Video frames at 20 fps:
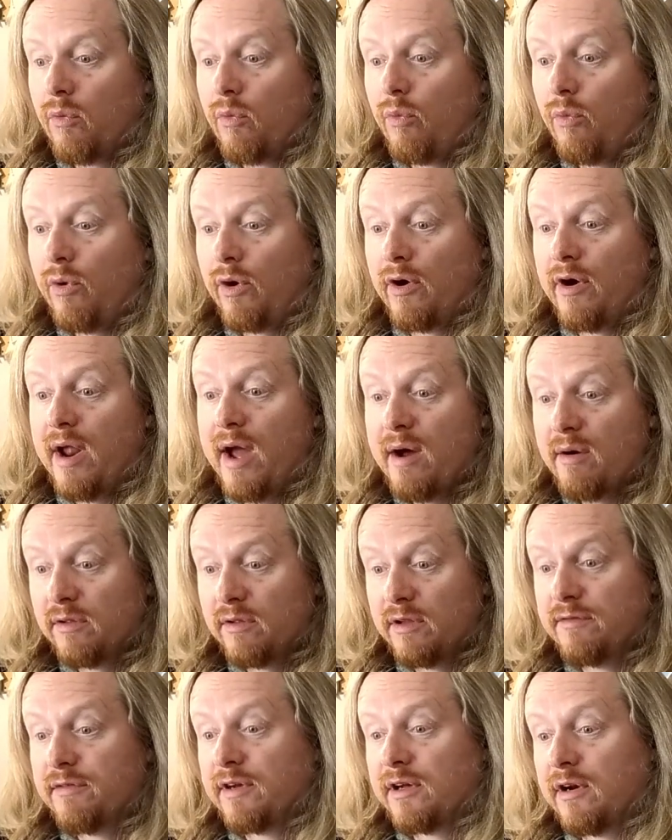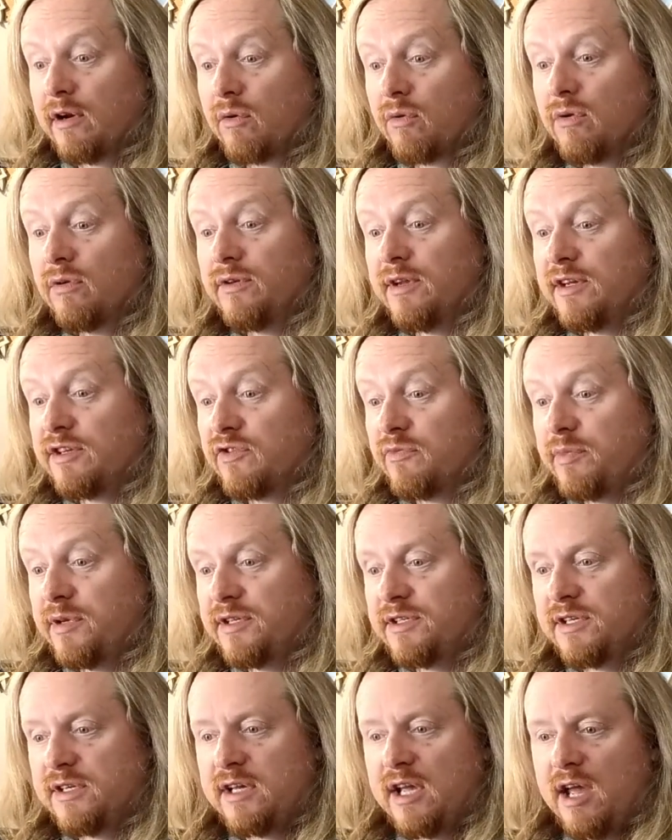We are now living in a golden age of
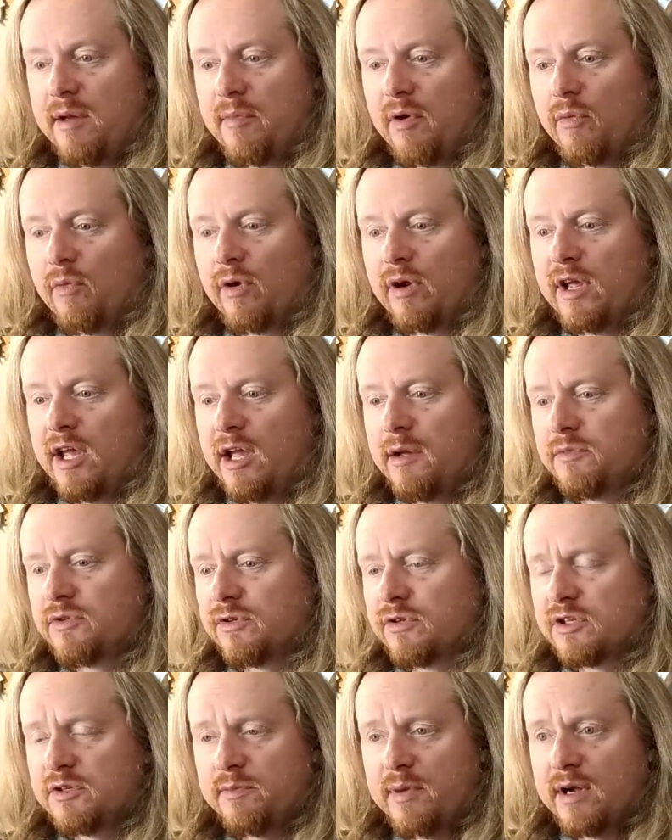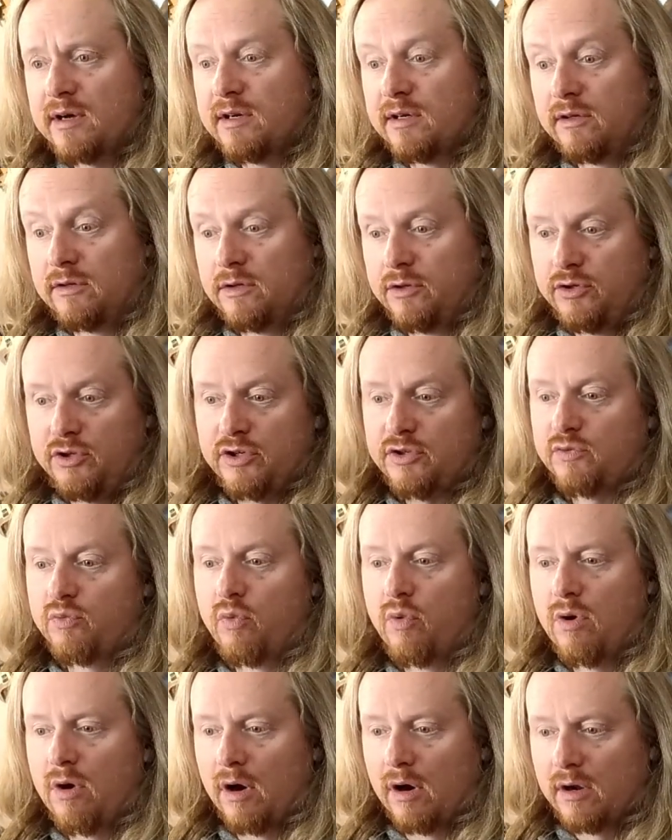PC gaming where games are expected to just
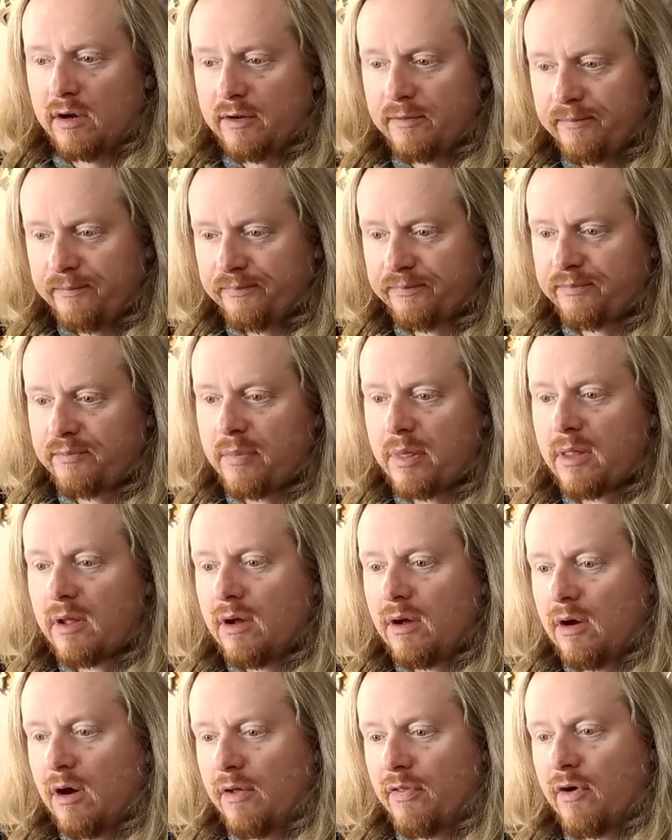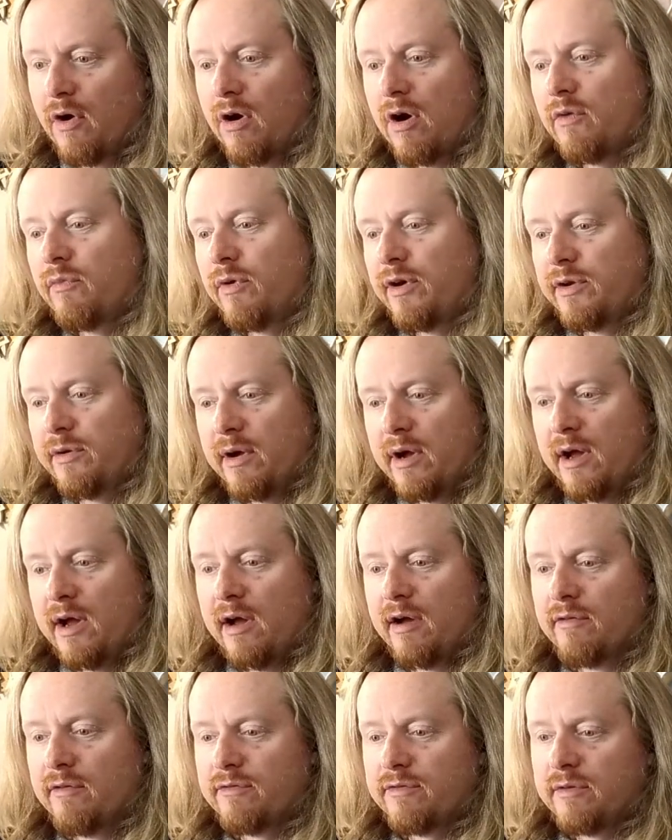work on the hardware you
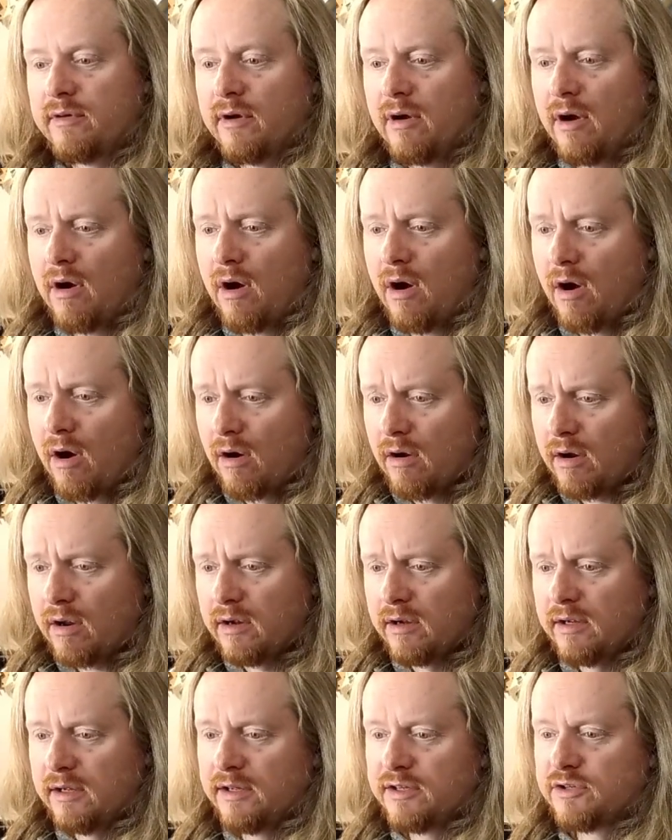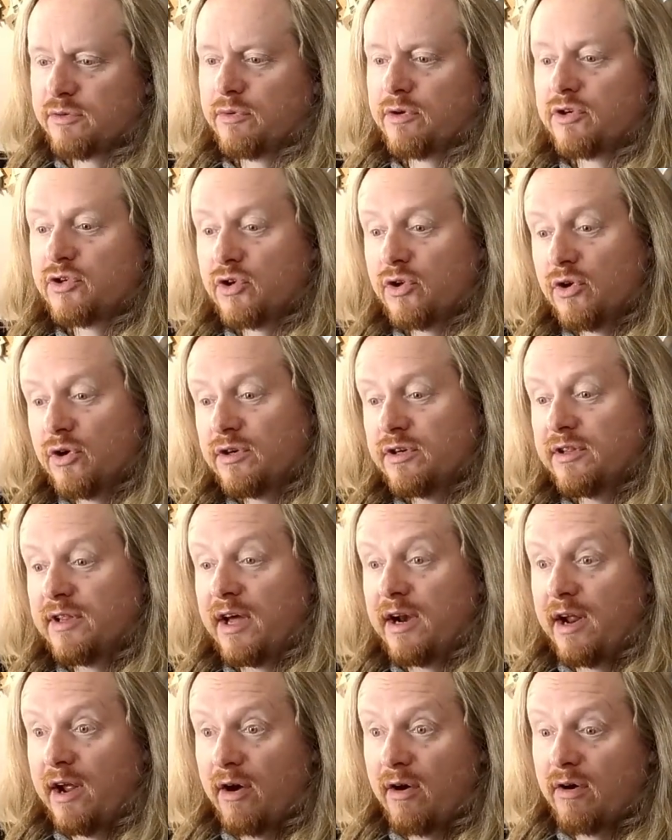have. Arc is a return to
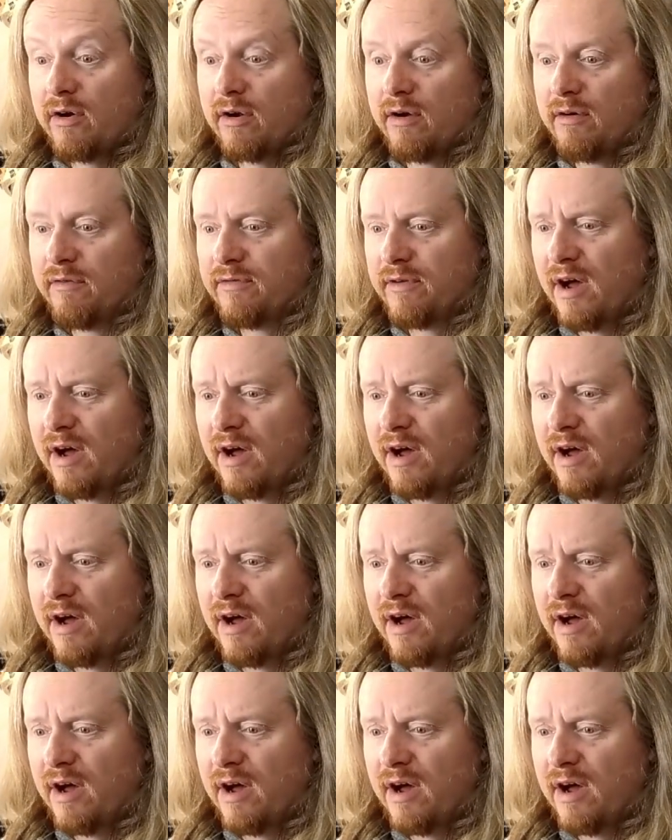that era of